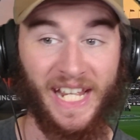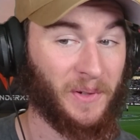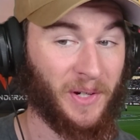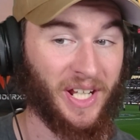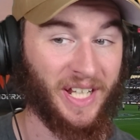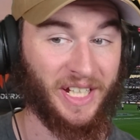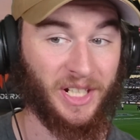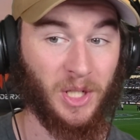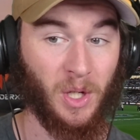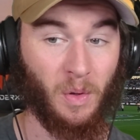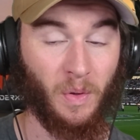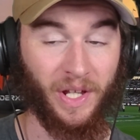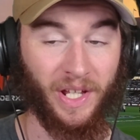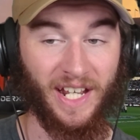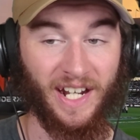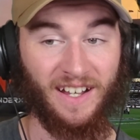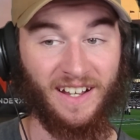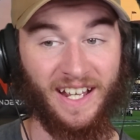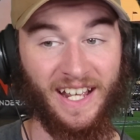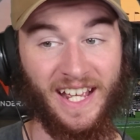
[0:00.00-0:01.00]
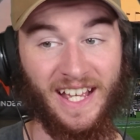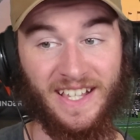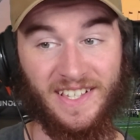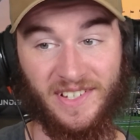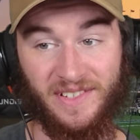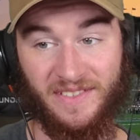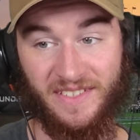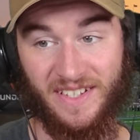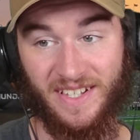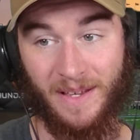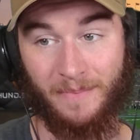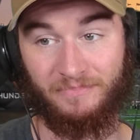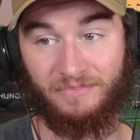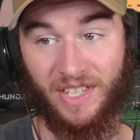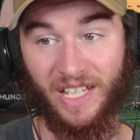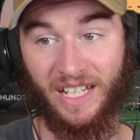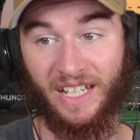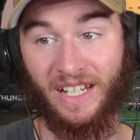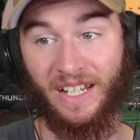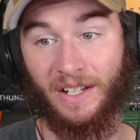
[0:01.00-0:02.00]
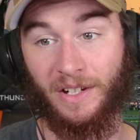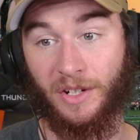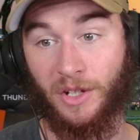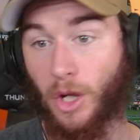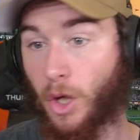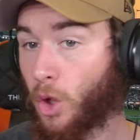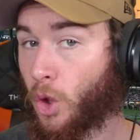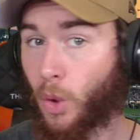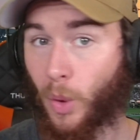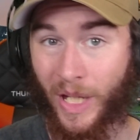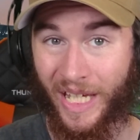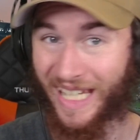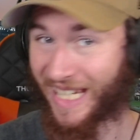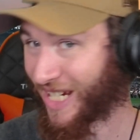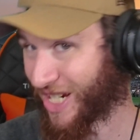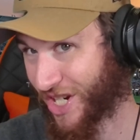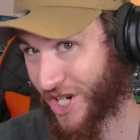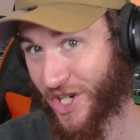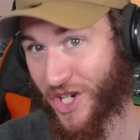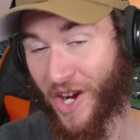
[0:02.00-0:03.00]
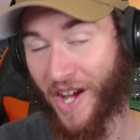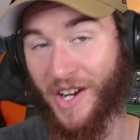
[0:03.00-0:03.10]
Really cool to get our hands on something new-ish.